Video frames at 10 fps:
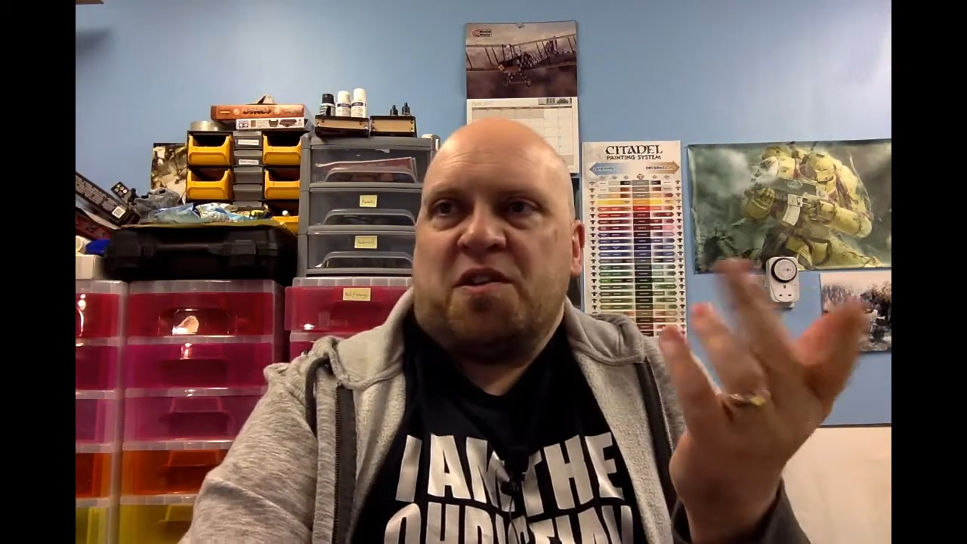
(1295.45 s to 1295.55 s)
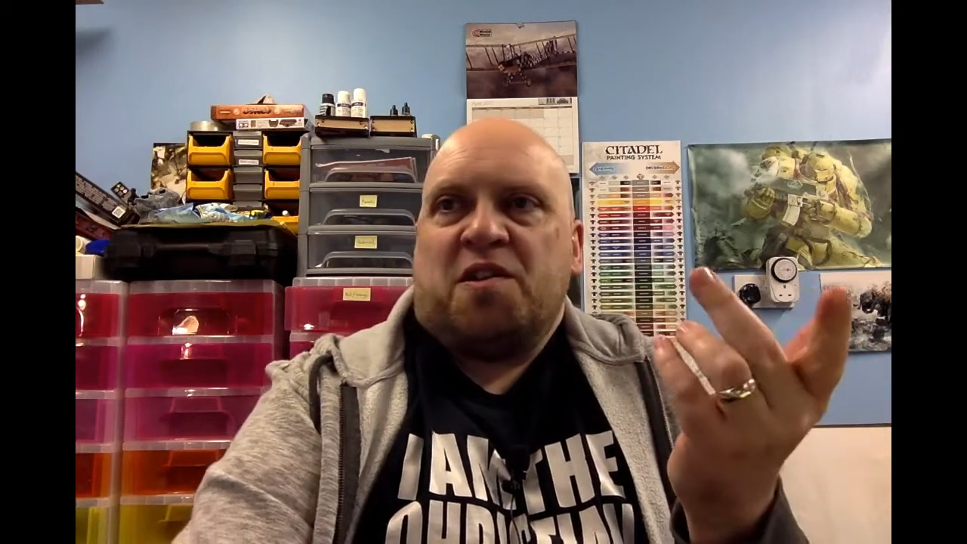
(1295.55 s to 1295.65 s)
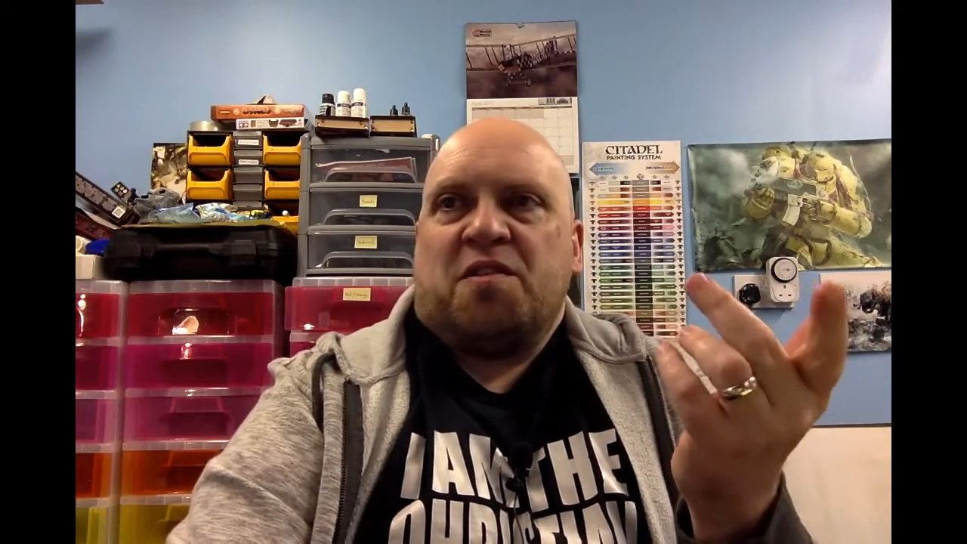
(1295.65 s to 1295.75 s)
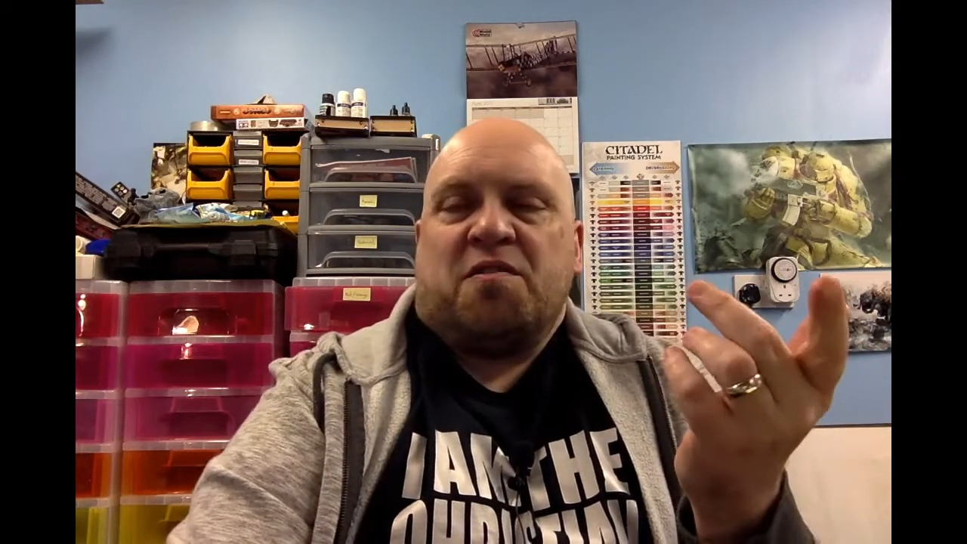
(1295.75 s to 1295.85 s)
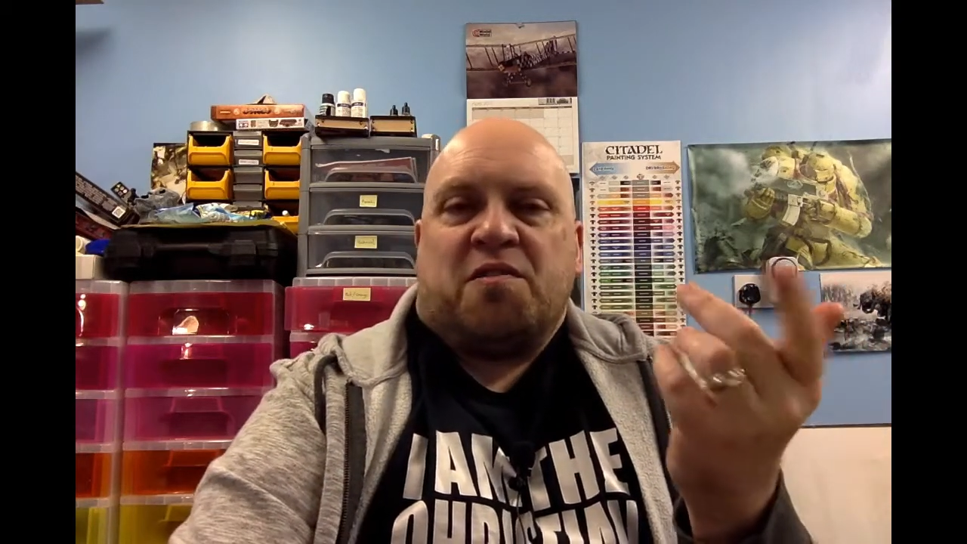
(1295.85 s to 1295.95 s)

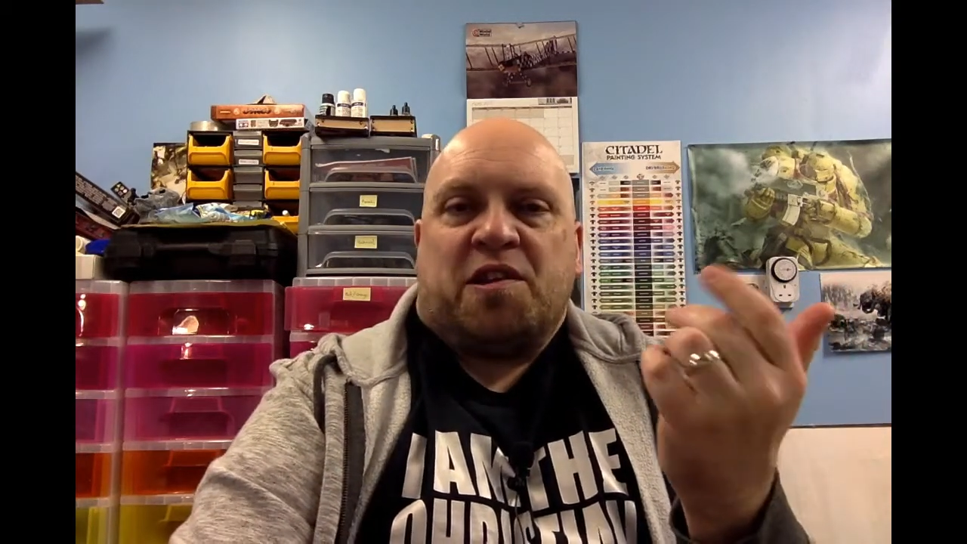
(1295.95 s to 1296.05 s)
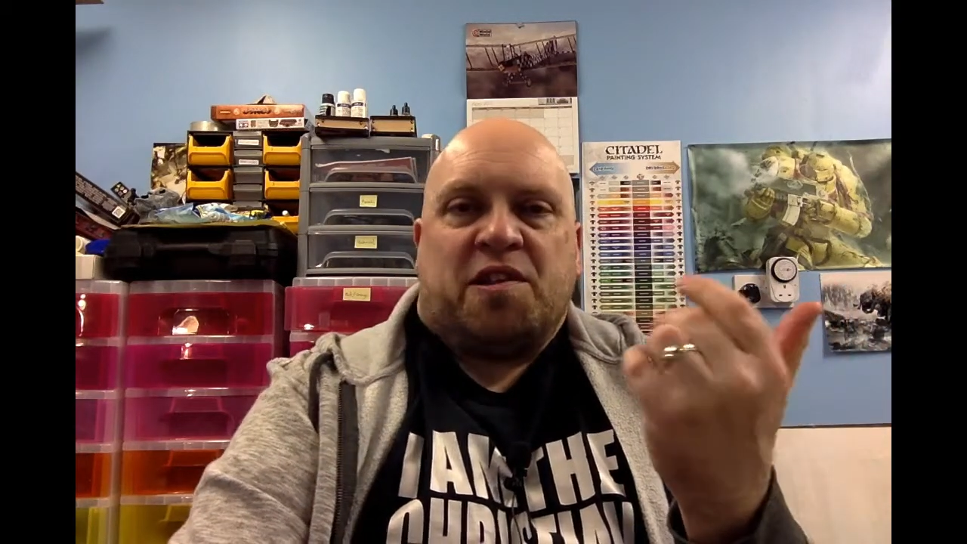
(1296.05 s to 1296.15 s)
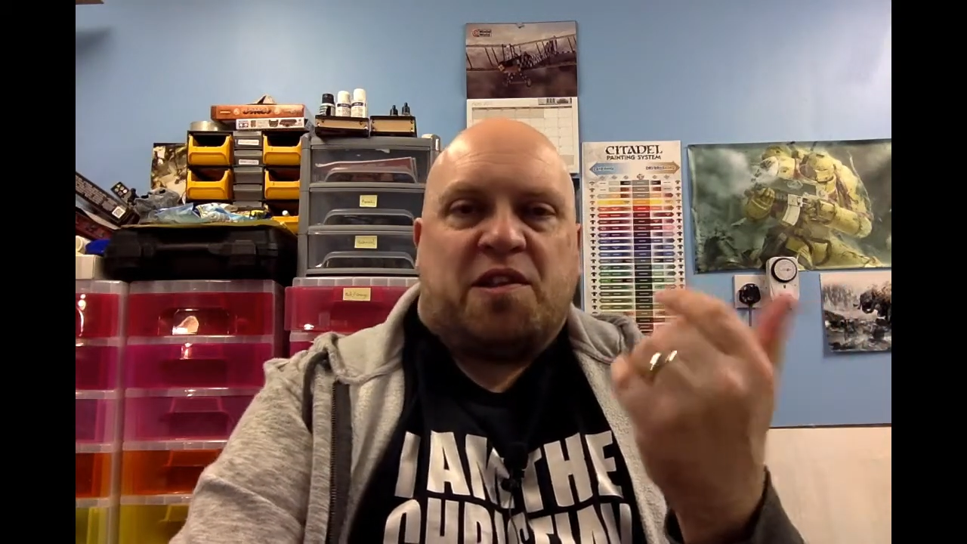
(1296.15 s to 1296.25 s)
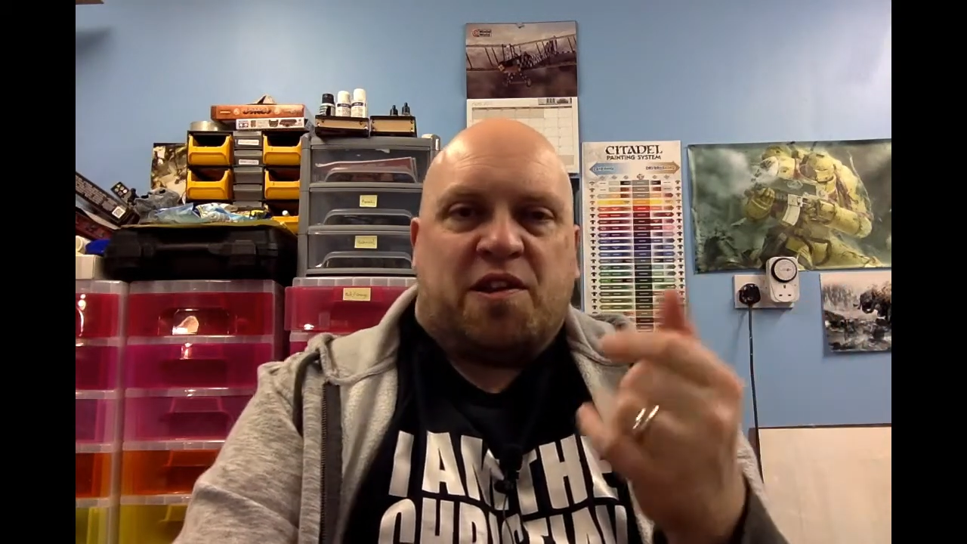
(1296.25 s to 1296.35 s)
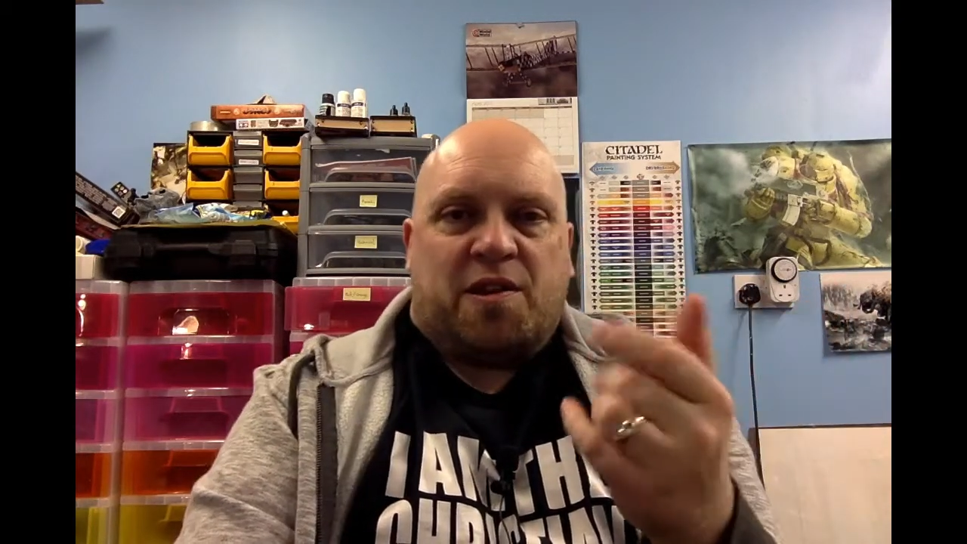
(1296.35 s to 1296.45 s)
and
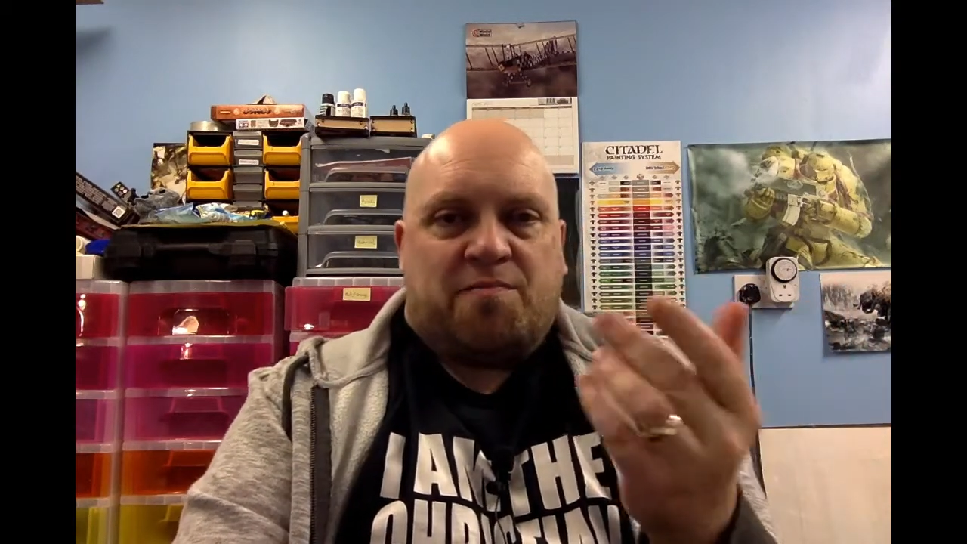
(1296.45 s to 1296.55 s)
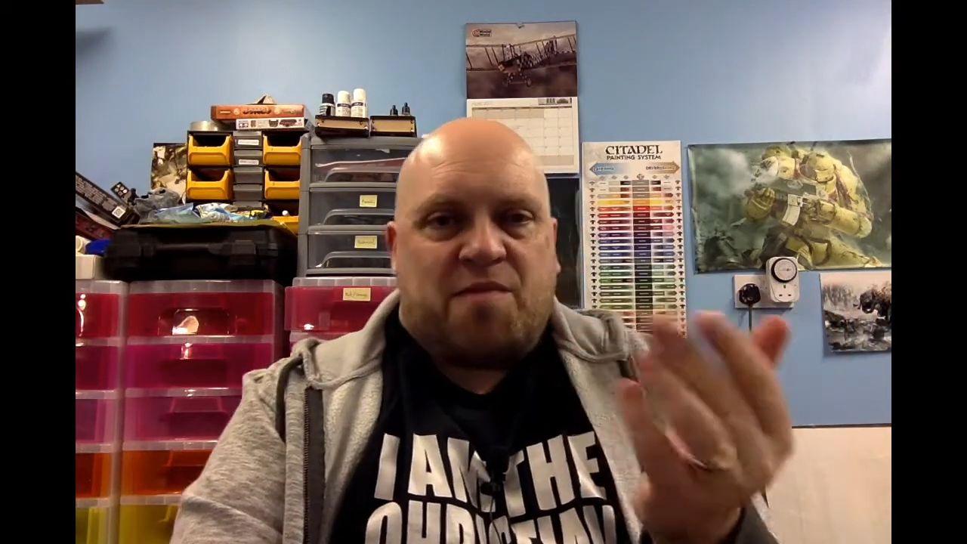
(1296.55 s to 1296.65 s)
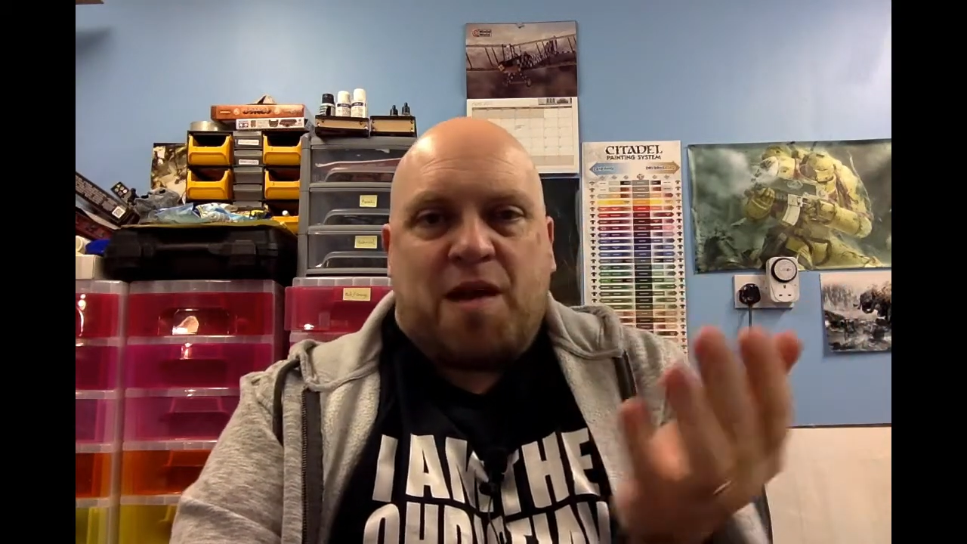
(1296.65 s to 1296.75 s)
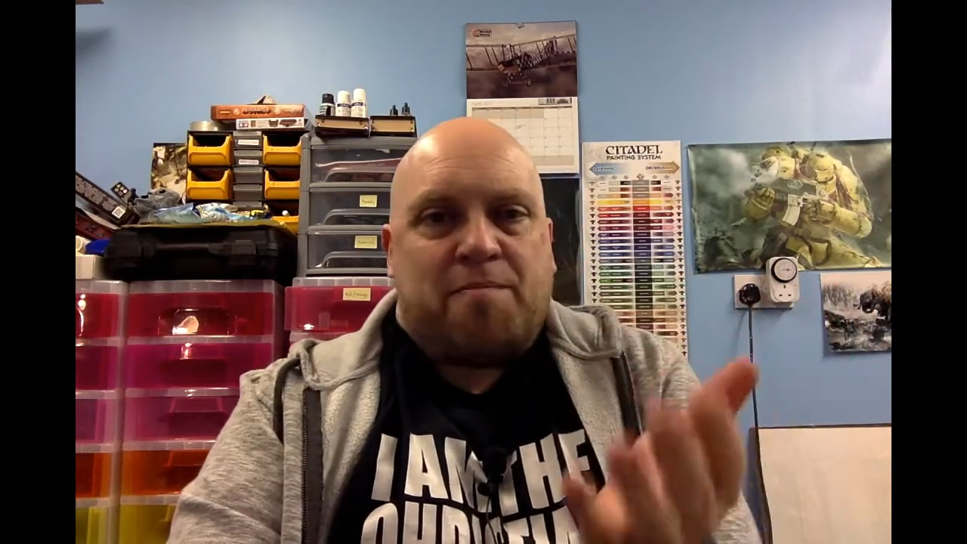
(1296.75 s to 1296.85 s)
like the